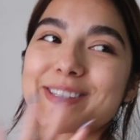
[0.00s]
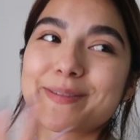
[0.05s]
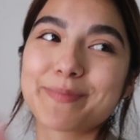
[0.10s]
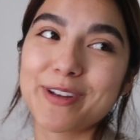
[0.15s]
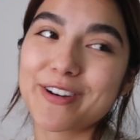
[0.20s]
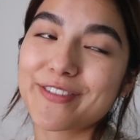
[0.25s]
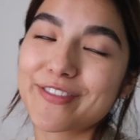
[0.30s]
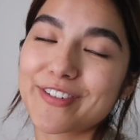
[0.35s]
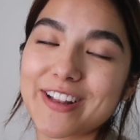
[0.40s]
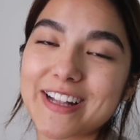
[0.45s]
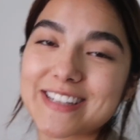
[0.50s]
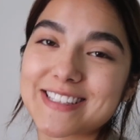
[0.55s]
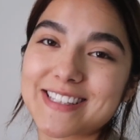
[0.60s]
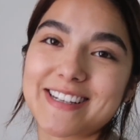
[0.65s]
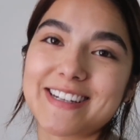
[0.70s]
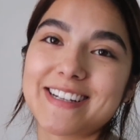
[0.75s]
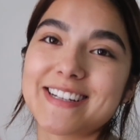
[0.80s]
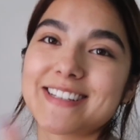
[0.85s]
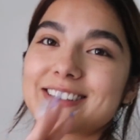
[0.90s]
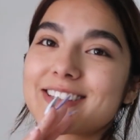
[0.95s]
as beautiful as
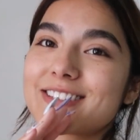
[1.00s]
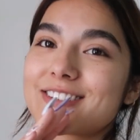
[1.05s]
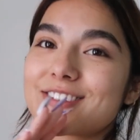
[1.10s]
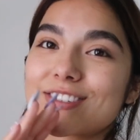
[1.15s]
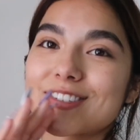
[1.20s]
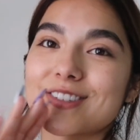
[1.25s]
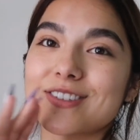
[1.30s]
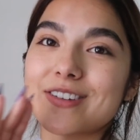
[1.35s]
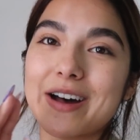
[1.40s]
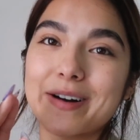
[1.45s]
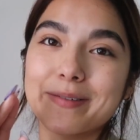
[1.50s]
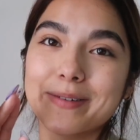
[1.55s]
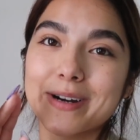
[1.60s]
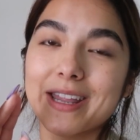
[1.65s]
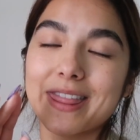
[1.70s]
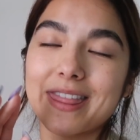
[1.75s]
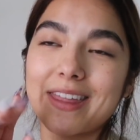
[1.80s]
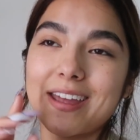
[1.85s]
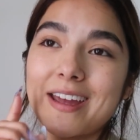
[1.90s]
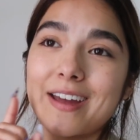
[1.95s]
it is, it's just not
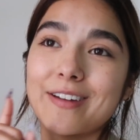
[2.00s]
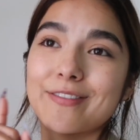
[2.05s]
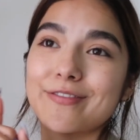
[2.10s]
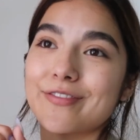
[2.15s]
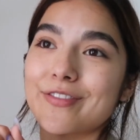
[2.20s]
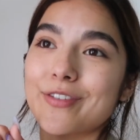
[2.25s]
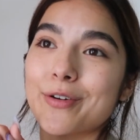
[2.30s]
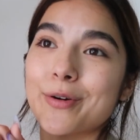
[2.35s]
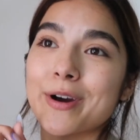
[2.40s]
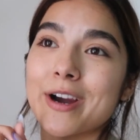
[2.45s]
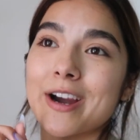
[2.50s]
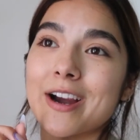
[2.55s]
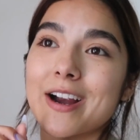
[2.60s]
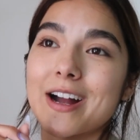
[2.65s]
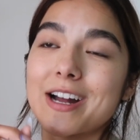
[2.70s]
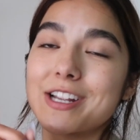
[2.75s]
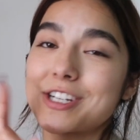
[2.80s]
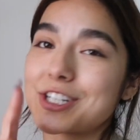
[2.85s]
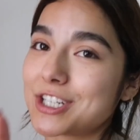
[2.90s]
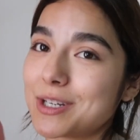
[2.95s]
worth it for
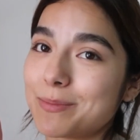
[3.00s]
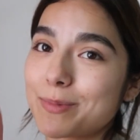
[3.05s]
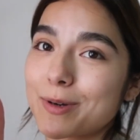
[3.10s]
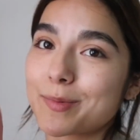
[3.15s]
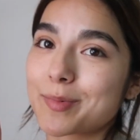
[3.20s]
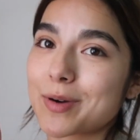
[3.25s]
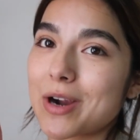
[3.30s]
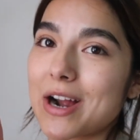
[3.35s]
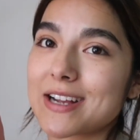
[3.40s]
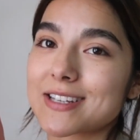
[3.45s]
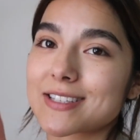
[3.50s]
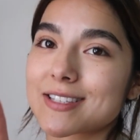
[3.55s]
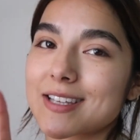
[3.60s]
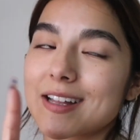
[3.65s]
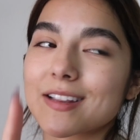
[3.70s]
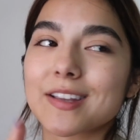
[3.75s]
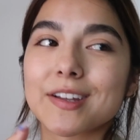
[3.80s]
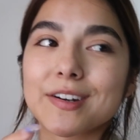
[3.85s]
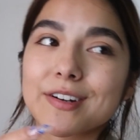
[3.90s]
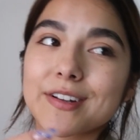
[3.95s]
a cheaper price.
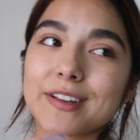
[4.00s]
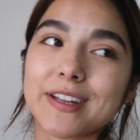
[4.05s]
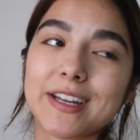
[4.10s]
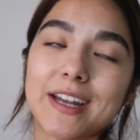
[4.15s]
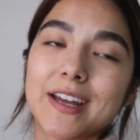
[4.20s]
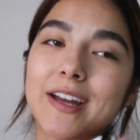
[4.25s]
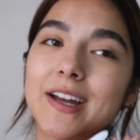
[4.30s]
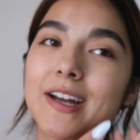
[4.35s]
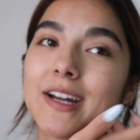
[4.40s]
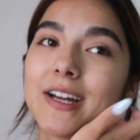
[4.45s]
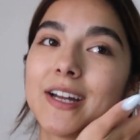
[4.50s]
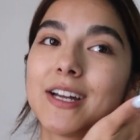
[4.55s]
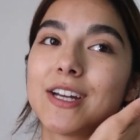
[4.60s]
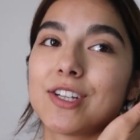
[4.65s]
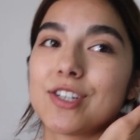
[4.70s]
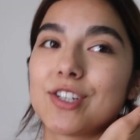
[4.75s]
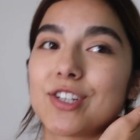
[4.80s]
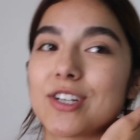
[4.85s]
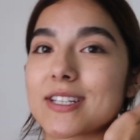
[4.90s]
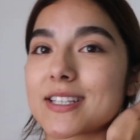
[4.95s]
I literally
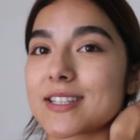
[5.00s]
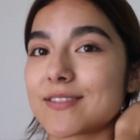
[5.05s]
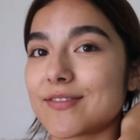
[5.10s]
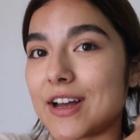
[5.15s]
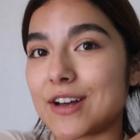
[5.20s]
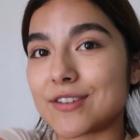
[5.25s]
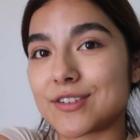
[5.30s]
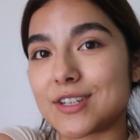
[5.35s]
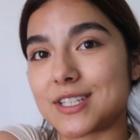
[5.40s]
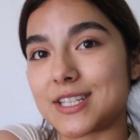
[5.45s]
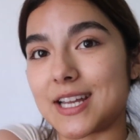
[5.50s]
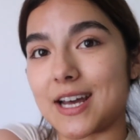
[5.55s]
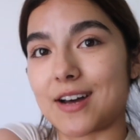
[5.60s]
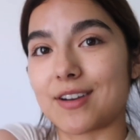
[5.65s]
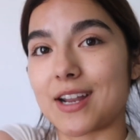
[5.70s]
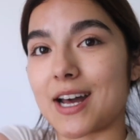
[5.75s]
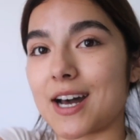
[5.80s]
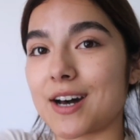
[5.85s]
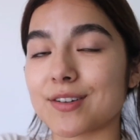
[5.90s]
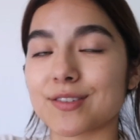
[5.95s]
just found a
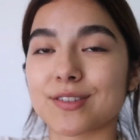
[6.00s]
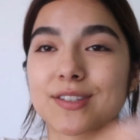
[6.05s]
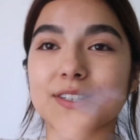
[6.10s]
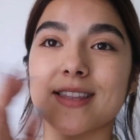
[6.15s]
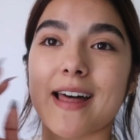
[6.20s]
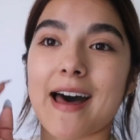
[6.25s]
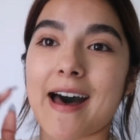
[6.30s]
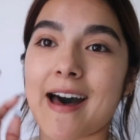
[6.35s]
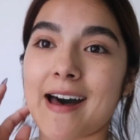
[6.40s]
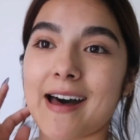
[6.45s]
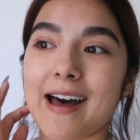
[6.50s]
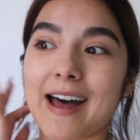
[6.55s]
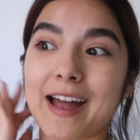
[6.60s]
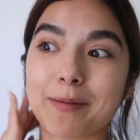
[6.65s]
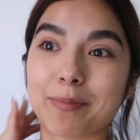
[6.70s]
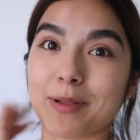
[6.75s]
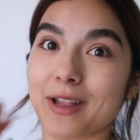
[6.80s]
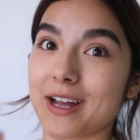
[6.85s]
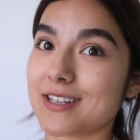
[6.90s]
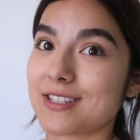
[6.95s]
townhouse that I
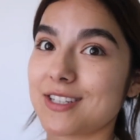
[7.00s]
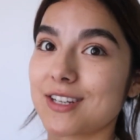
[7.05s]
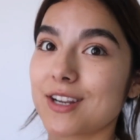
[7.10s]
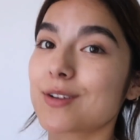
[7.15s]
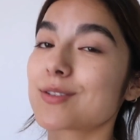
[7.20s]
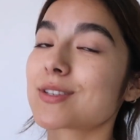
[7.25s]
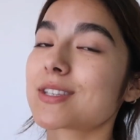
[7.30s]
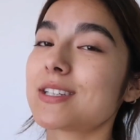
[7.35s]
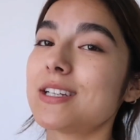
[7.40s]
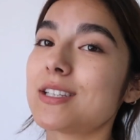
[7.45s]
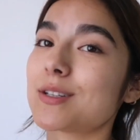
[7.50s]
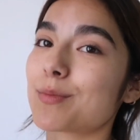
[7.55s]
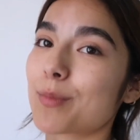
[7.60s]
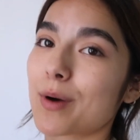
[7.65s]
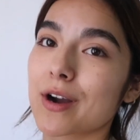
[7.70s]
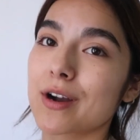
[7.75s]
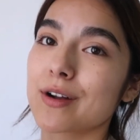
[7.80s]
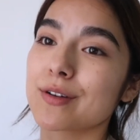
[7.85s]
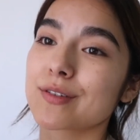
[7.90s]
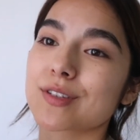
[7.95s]
applied to go see
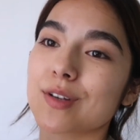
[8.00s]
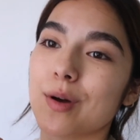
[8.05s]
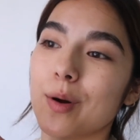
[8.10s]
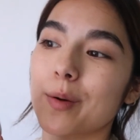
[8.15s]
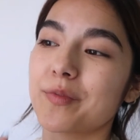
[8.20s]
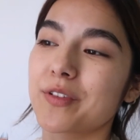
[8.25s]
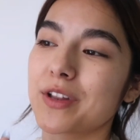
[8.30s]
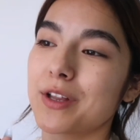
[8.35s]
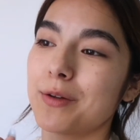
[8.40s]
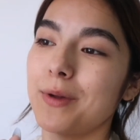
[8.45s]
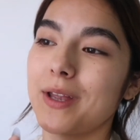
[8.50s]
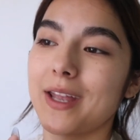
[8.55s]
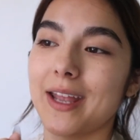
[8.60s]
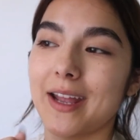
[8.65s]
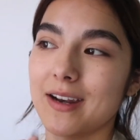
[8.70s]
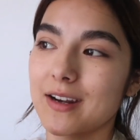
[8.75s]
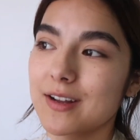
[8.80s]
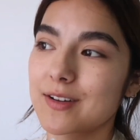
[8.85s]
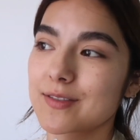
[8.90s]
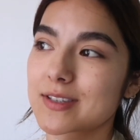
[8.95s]
tomorrow, so hopefully we
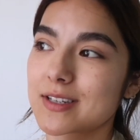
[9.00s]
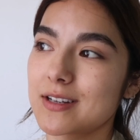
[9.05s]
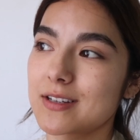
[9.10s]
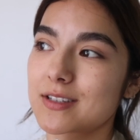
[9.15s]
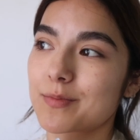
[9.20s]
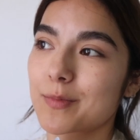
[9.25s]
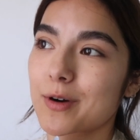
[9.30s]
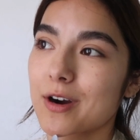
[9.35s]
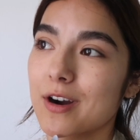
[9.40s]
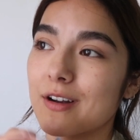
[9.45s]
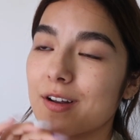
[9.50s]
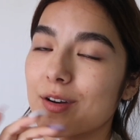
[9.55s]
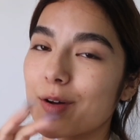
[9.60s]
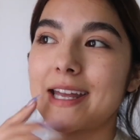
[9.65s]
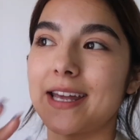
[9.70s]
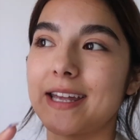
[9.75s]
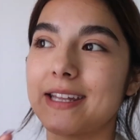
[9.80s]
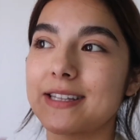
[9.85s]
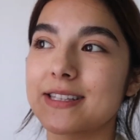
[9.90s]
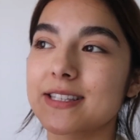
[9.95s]
can go see it tomorrow.
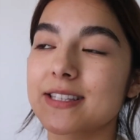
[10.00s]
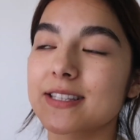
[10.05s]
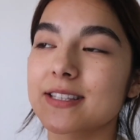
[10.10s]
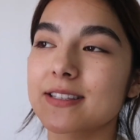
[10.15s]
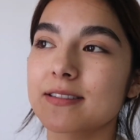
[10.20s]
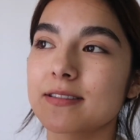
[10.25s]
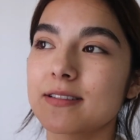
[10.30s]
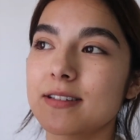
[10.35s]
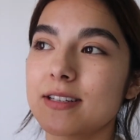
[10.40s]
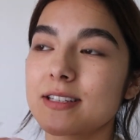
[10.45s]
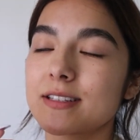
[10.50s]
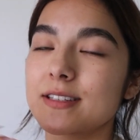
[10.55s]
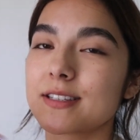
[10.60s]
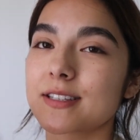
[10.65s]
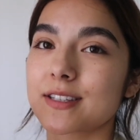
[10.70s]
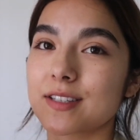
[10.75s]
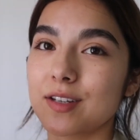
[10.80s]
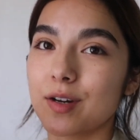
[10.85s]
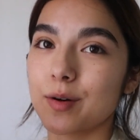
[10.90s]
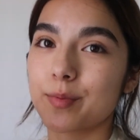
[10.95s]
It's
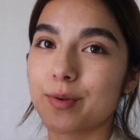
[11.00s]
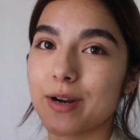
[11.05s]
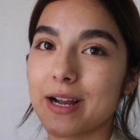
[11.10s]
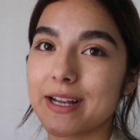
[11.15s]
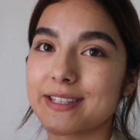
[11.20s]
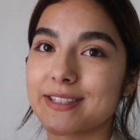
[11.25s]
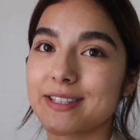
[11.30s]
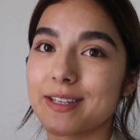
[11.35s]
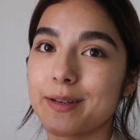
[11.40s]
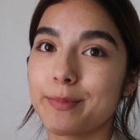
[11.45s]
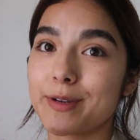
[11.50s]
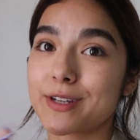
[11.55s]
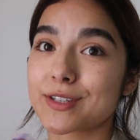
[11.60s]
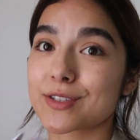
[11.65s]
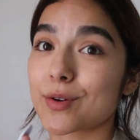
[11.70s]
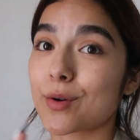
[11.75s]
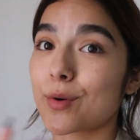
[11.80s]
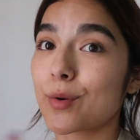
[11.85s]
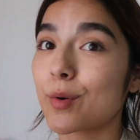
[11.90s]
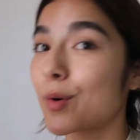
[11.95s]
still pricey, but
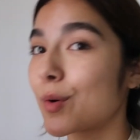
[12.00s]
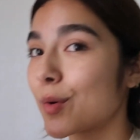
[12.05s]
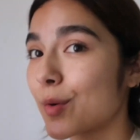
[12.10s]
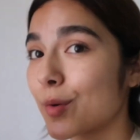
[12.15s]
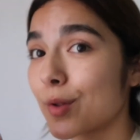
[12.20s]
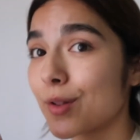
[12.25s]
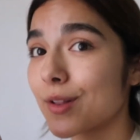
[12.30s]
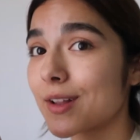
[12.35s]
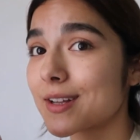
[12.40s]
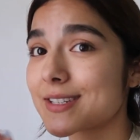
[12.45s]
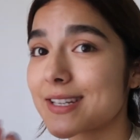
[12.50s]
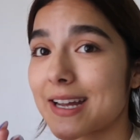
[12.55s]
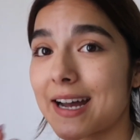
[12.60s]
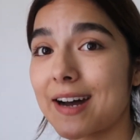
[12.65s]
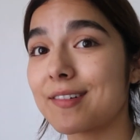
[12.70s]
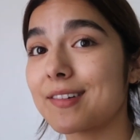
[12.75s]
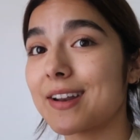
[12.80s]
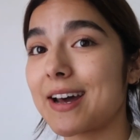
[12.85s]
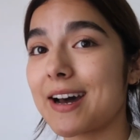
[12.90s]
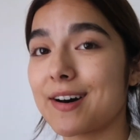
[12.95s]
it's a whole
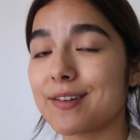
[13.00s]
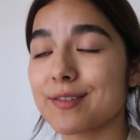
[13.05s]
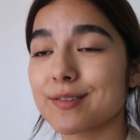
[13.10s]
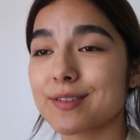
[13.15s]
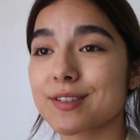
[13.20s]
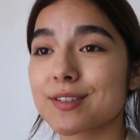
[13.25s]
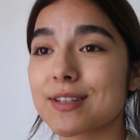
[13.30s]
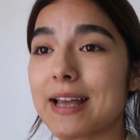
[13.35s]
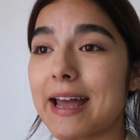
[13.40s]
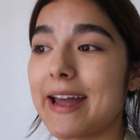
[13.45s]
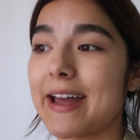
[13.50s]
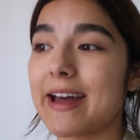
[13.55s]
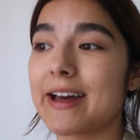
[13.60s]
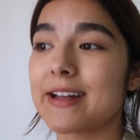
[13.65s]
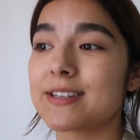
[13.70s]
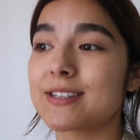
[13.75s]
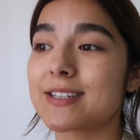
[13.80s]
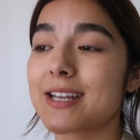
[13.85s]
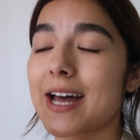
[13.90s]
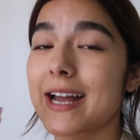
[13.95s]
townhouse,
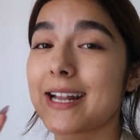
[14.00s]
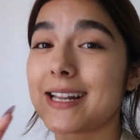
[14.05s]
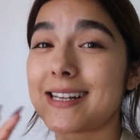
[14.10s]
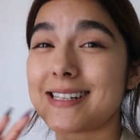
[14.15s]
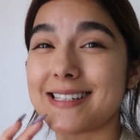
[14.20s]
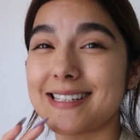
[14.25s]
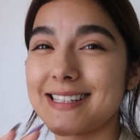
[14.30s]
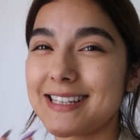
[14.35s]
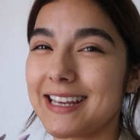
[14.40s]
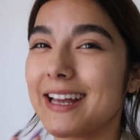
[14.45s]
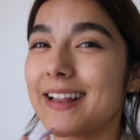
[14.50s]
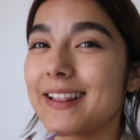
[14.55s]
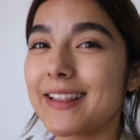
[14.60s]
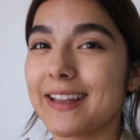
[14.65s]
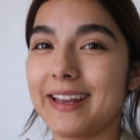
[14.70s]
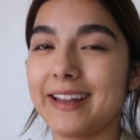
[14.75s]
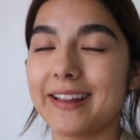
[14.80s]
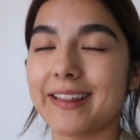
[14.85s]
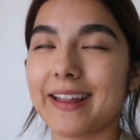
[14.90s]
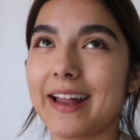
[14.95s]
and
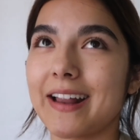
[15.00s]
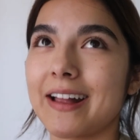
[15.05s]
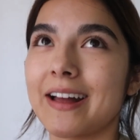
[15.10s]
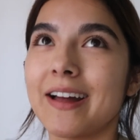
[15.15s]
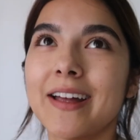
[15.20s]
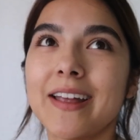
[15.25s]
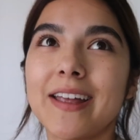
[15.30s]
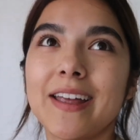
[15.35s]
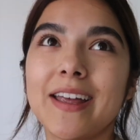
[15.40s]
ideally, like,